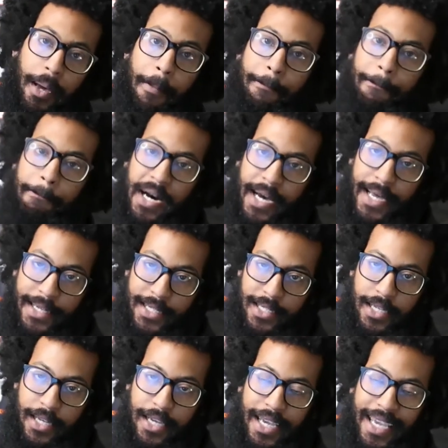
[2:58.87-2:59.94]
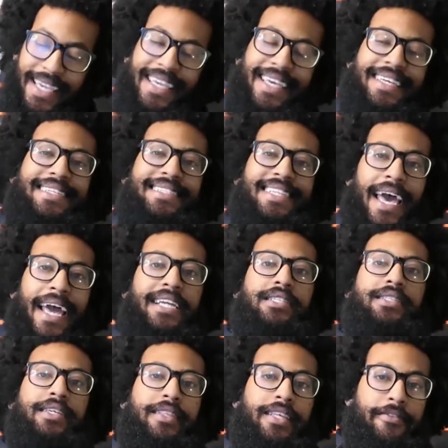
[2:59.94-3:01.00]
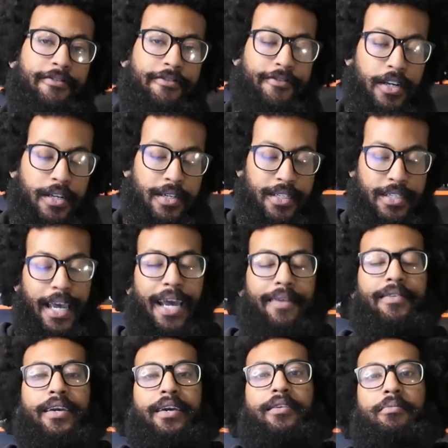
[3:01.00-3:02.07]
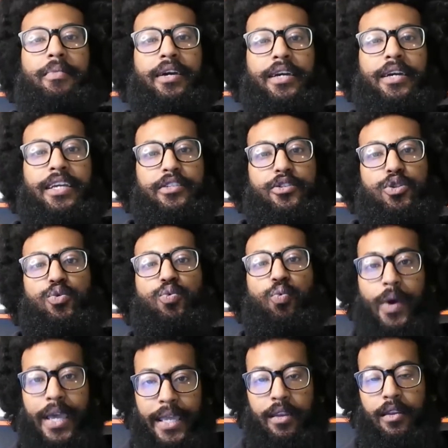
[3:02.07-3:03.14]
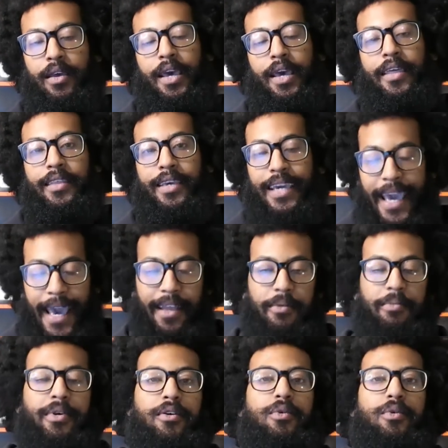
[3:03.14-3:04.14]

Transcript: But he is actually the first African American to win the Academy